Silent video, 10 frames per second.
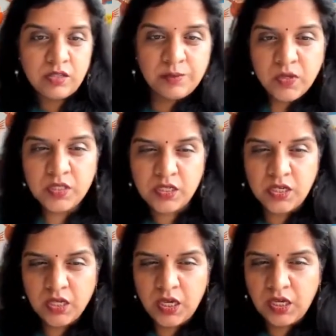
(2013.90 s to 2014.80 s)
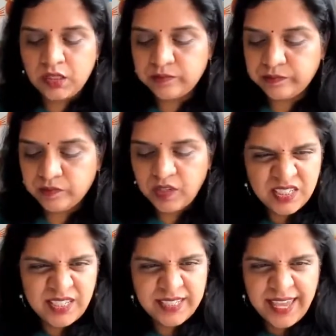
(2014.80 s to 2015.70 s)
How's the monster looking?
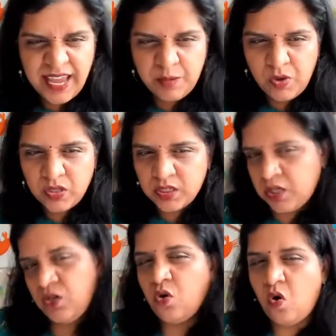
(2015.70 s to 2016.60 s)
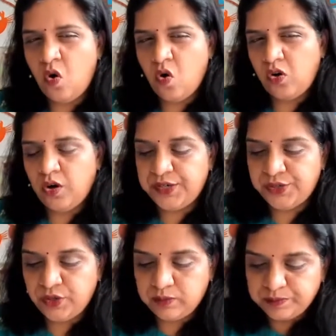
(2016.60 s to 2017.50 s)
Is he a scary monster? No, not
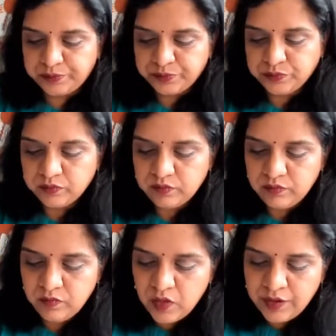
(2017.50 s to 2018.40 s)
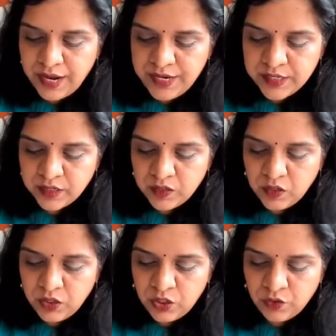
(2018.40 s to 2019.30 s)
at all. Right?
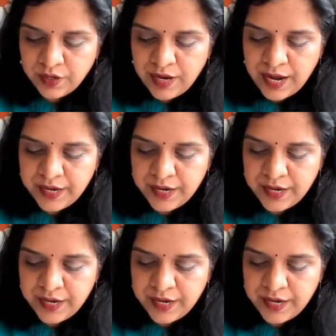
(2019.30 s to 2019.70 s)
You can